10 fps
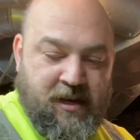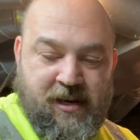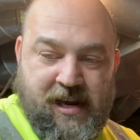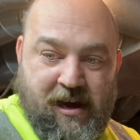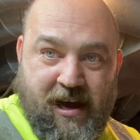
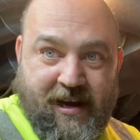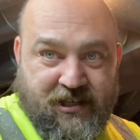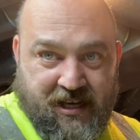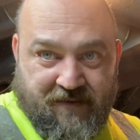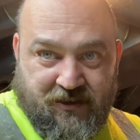Now I
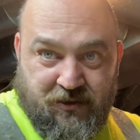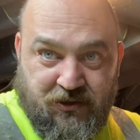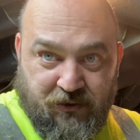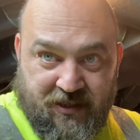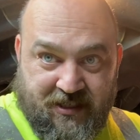actually have two
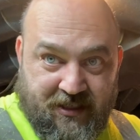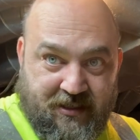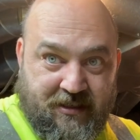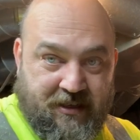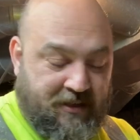
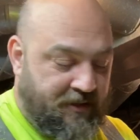choices.